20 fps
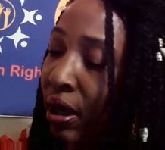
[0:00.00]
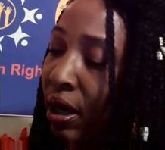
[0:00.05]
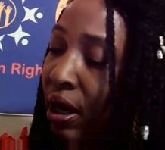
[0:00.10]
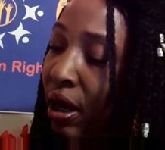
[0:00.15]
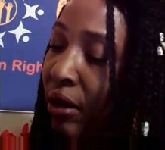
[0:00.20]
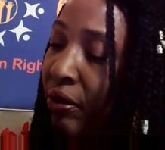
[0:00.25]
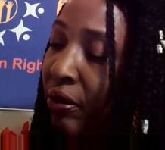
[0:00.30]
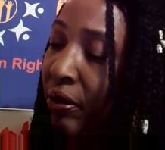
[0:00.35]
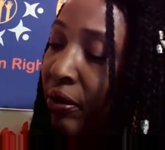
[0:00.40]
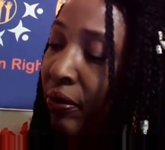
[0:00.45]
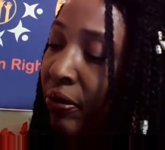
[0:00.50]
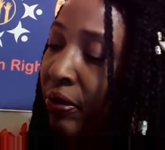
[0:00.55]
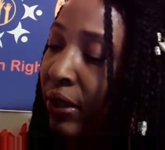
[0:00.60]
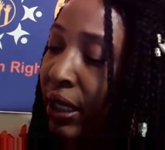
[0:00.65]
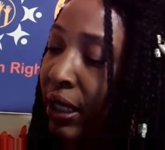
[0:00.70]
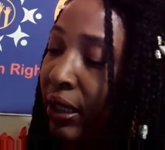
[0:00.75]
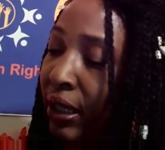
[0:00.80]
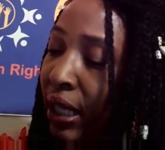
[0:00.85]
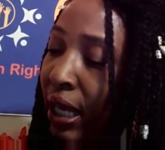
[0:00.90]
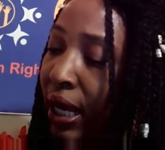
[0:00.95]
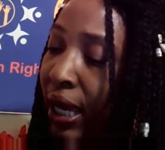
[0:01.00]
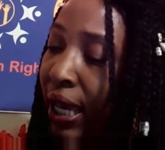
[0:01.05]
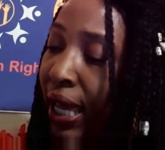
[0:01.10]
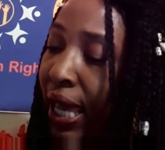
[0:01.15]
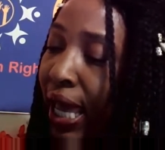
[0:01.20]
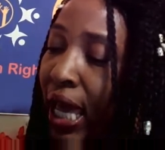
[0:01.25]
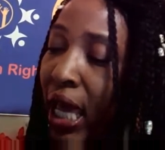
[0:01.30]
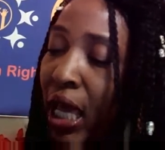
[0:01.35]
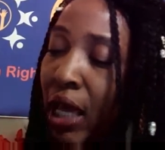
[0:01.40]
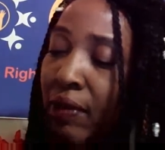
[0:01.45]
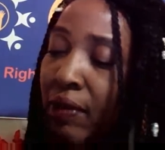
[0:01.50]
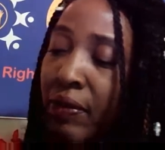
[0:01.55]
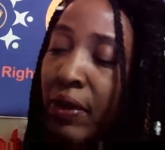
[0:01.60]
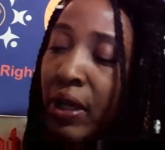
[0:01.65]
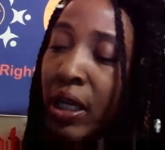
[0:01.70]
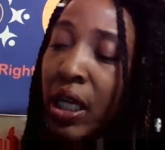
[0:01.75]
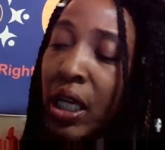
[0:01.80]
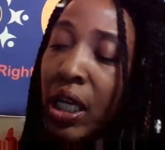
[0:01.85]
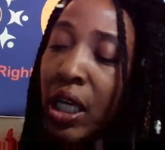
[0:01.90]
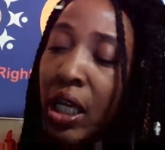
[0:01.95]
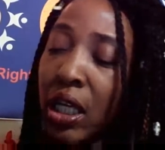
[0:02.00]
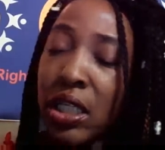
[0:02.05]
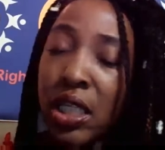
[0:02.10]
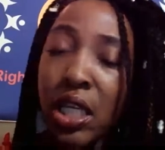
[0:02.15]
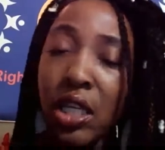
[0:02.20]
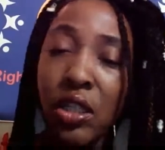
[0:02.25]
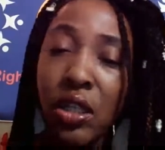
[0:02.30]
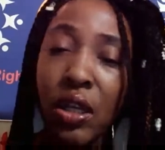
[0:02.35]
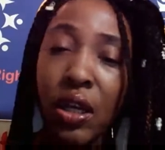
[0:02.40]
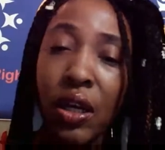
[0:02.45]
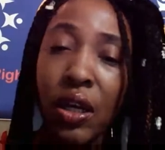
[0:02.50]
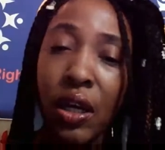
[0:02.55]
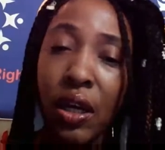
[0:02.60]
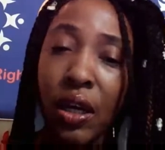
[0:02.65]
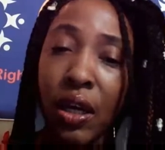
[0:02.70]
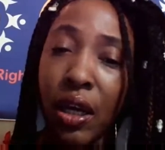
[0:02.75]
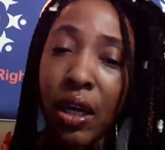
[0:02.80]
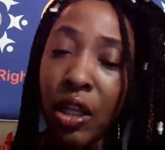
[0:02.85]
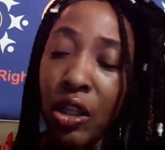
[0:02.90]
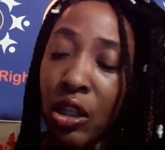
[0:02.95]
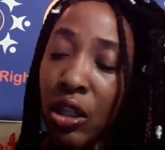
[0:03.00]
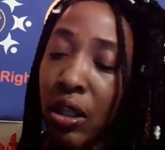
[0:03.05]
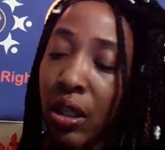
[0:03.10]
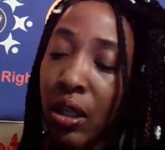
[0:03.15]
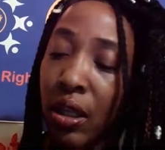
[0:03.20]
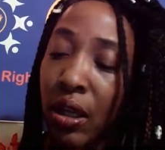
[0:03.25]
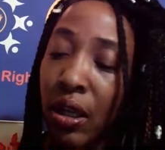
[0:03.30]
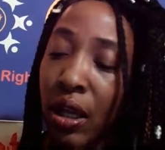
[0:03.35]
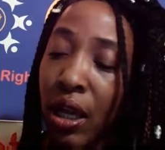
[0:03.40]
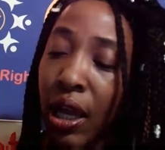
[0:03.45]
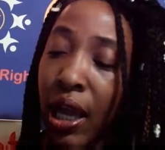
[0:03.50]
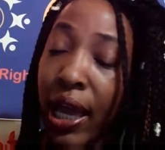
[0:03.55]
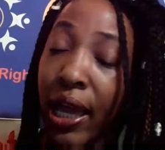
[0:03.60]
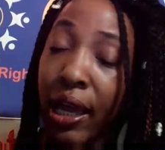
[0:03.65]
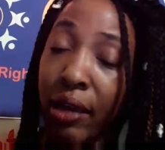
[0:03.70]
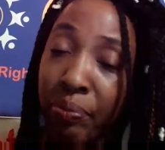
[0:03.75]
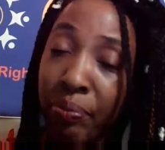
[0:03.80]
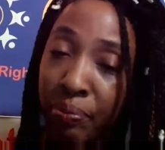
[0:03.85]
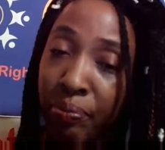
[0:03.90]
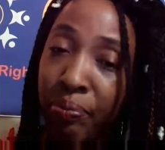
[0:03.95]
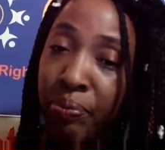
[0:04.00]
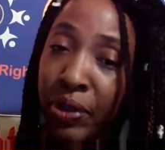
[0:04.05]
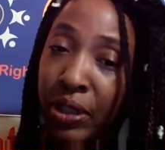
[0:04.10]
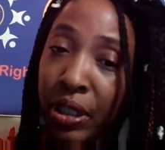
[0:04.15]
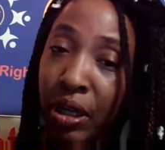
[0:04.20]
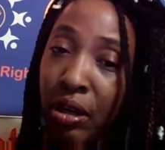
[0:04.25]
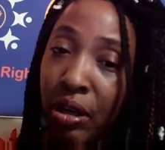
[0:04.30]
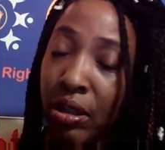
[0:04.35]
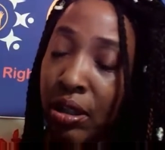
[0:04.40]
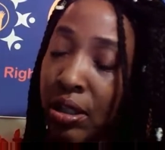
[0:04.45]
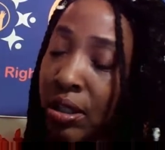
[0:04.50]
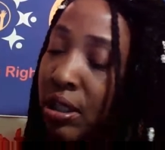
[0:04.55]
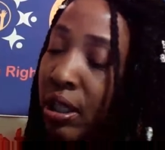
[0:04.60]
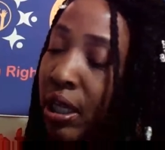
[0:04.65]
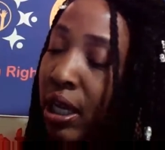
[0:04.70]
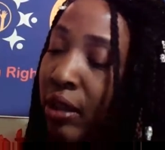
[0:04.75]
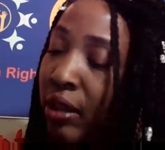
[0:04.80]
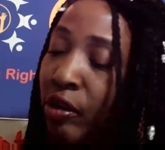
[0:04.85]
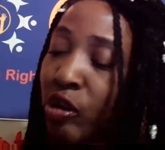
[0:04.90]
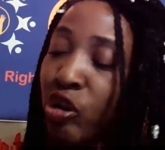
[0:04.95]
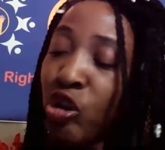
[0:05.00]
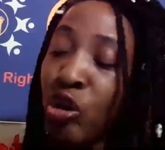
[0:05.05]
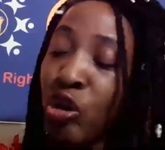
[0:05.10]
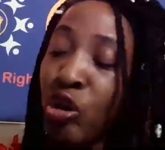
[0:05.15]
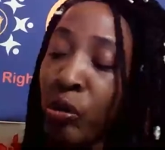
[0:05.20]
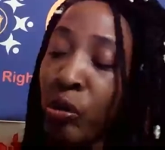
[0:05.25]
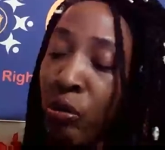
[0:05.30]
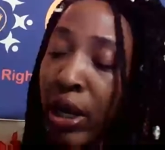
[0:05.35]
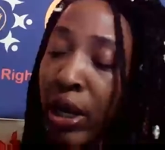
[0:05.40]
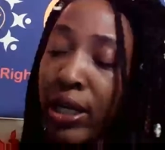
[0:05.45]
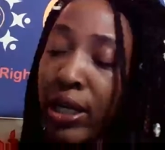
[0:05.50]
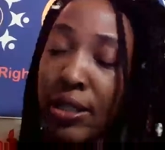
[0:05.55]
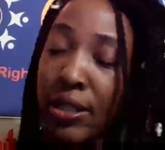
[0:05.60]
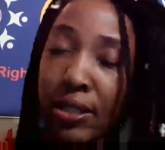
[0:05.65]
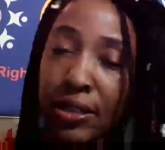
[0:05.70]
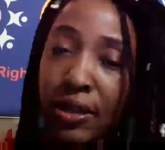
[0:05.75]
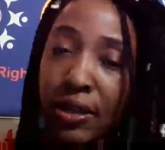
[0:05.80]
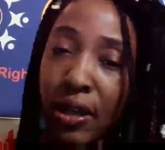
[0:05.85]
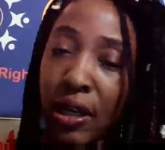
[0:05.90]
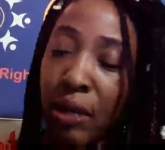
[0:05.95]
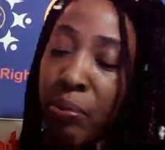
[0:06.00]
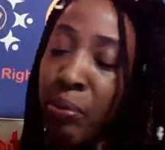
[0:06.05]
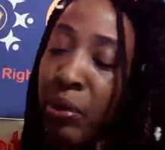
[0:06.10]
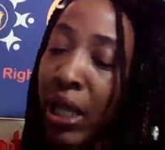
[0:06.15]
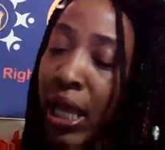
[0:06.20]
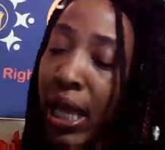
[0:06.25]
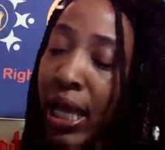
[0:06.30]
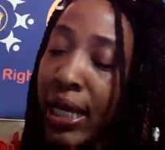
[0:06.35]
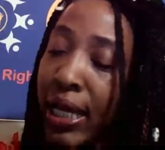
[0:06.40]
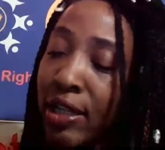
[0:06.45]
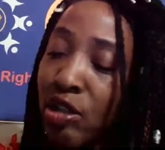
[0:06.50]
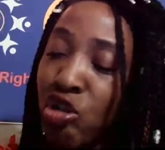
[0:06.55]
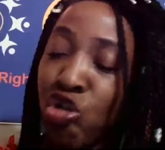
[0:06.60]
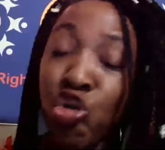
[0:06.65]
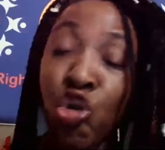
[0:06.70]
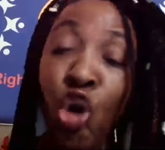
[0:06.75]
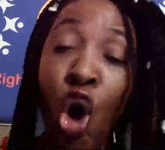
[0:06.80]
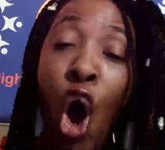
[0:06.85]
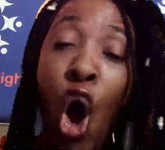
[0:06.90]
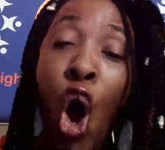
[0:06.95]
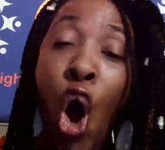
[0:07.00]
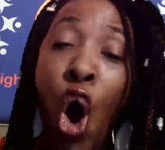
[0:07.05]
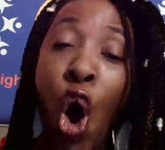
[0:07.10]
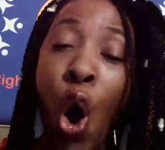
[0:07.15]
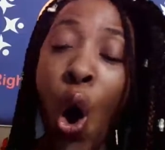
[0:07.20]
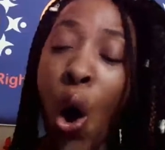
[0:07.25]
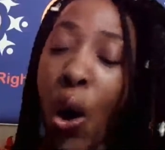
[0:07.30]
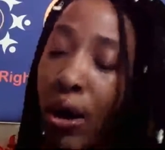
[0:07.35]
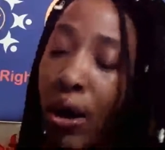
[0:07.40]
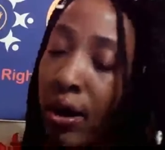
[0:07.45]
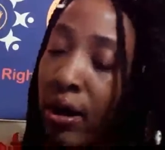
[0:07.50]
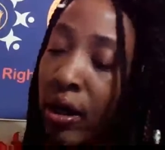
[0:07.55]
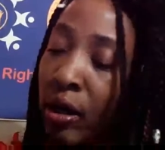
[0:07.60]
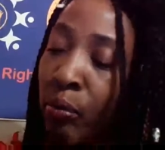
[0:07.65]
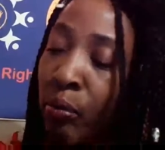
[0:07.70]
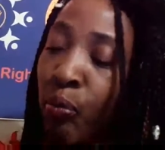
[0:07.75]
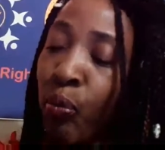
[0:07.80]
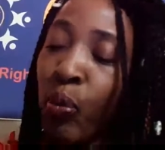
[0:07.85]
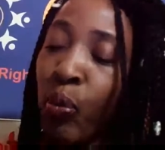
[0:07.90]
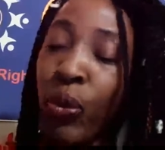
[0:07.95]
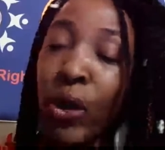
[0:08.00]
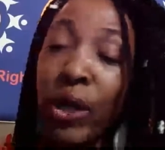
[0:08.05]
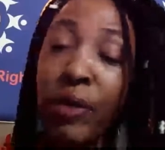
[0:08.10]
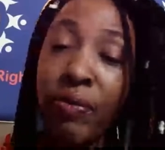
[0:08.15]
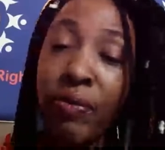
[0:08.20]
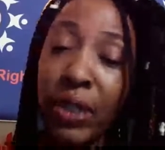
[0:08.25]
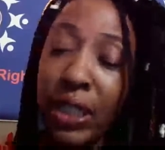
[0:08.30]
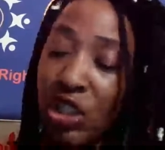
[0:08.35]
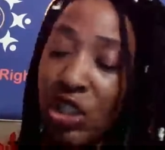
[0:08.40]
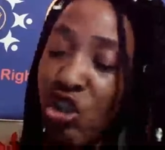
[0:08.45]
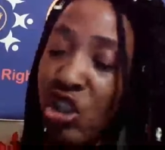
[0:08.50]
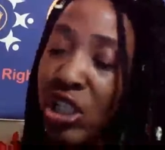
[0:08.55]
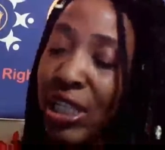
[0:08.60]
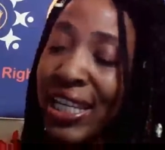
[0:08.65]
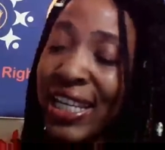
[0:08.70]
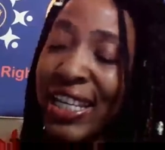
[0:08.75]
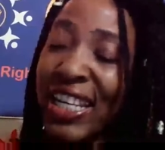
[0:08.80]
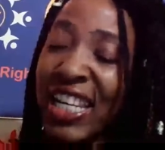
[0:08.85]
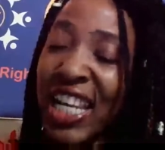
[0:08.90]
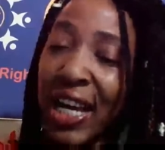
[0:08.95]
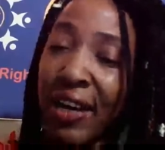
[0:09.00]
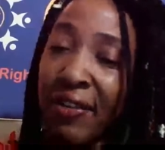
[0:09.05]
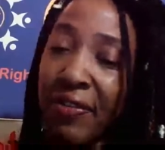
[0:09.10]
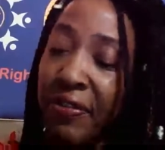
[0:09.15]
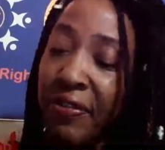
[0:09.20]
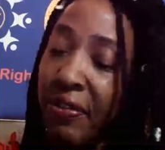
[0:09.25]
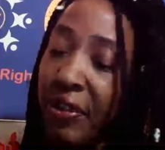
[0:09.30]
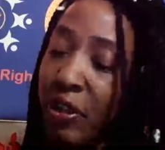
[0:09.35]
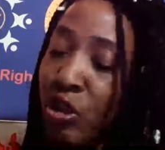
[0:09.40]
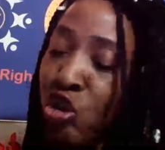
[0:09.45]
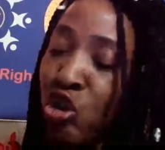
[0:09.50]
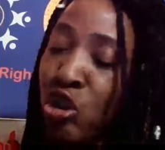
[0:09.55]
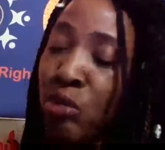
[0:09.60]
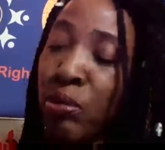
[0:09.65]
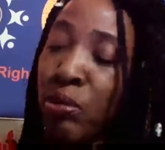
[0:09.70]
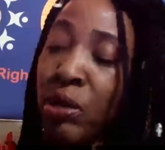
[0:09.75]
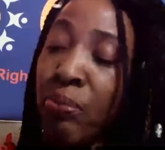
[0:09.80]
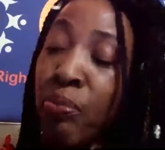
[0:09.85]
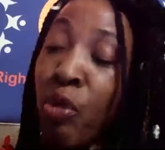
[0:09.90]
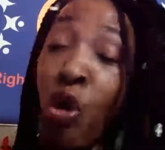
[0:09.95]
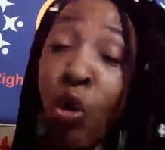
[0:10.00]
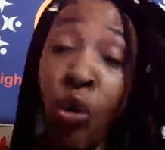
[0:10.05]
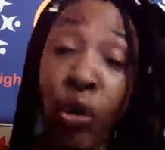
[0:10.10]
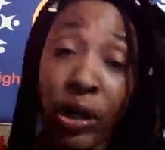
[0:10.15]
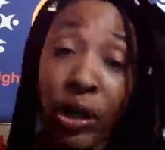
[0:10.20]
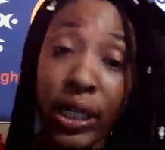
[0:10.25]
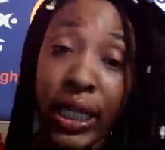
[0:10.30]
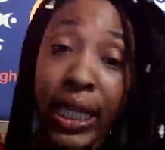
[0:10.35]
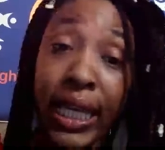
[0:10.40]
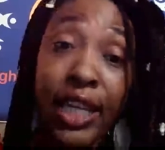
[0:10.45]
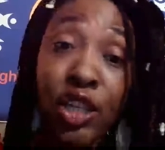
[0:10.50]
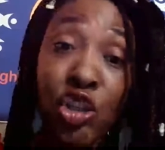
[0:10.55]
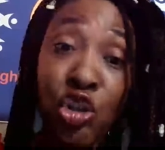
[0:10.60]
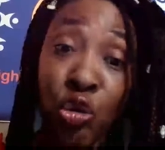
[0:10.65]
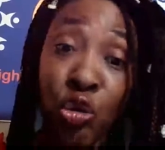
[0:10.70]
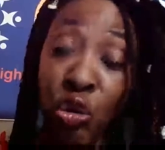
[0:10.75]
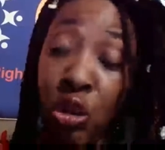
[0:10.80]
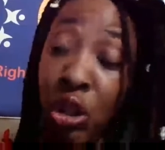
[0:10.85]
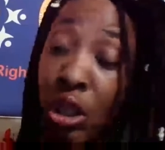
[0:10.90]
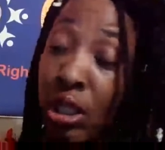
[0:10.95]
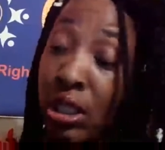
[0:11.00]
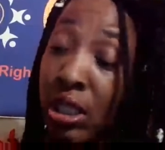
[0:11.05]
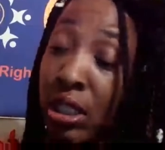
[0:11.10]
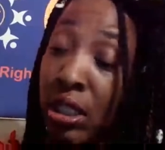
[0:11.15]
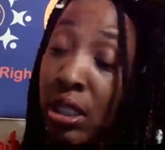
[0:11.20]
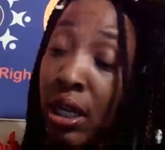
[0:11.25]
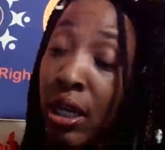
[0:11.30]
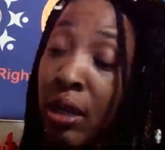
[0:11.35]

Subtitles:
other thing that I have is this. I have put all this together. Human rights applies to all privileged enough to be born into this.